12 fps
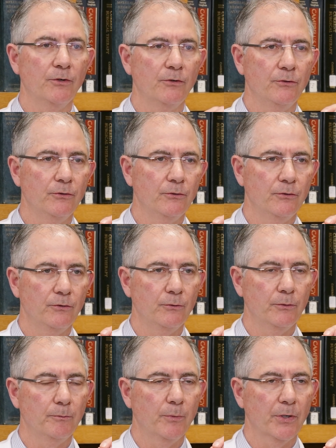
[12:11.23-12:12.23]
would you you
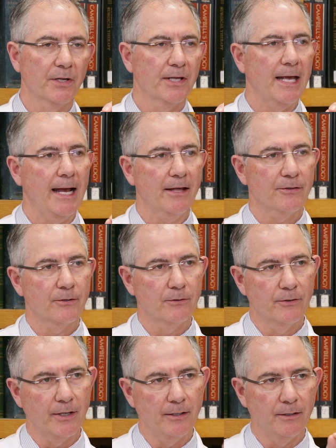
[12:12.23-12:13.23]
would put a catheter
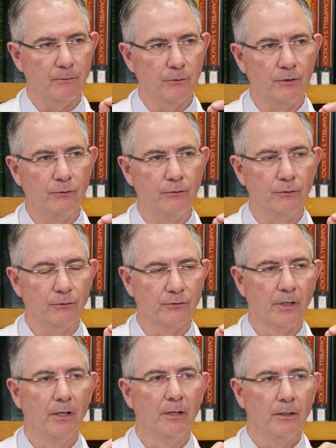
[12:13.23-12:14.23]
then in? Would you use
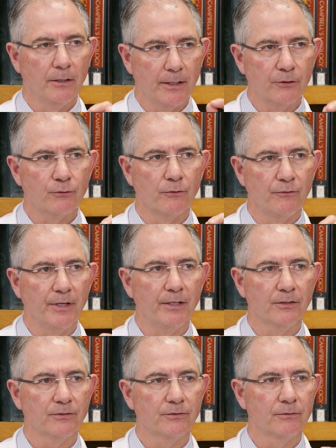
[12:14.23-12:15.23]

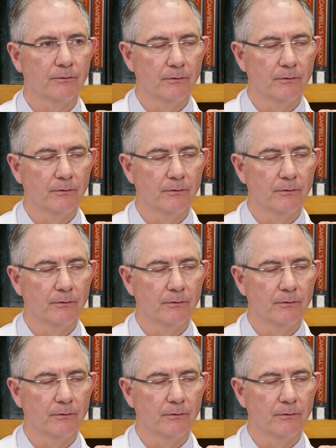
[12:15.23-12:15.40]
intravenous